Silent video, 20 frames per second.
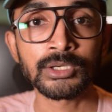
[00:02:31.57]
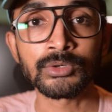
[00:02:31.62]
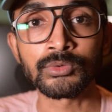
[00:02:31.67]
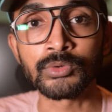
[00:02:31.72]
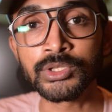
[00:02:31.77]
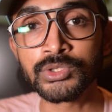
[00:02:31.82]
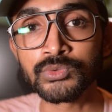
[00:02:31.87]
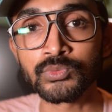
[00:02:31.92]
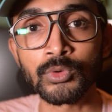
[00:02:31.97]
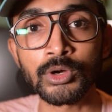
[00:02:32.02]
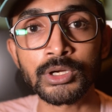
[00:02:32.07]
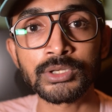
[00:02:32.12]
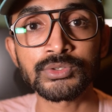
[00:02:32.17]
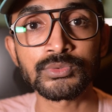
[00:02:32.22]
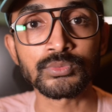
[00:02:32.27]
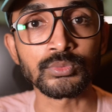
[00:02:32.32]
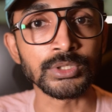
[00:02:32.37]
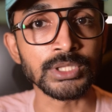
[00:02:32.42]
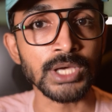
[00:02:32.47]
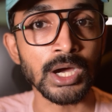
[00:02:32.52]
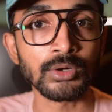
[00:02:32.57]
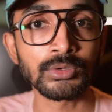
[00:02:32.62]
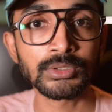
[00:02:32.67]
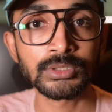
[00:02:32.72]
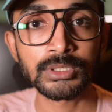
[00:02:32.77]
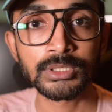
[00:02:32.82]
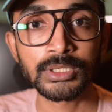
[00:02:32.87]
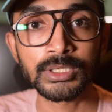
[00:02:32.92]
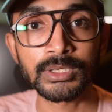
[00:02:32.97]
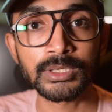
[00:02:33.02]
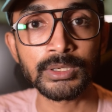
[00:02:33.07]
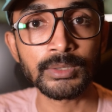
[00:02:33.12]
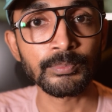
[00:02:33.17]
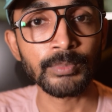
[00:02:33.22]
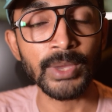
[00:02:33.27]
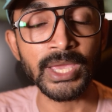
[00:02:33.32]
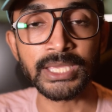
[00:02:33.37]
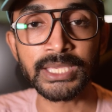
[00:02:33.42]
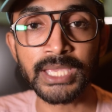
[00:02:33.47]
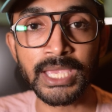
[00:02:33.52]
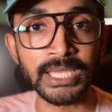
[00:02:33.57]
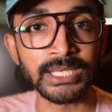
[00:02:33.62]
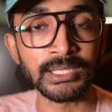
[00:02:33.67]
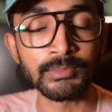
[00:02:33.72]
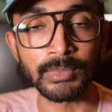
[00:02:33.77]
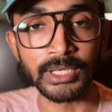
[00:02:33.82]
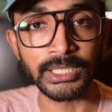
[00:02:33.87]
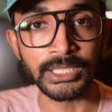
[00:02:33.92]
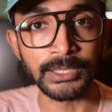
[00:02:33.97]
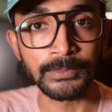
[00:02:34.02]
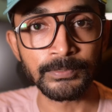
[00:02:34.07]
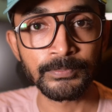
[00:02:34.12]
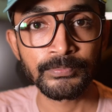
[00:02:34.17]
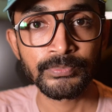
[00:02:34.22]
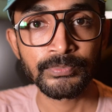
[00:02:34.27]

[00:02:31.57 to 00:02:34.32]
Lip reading: which works without paying any money.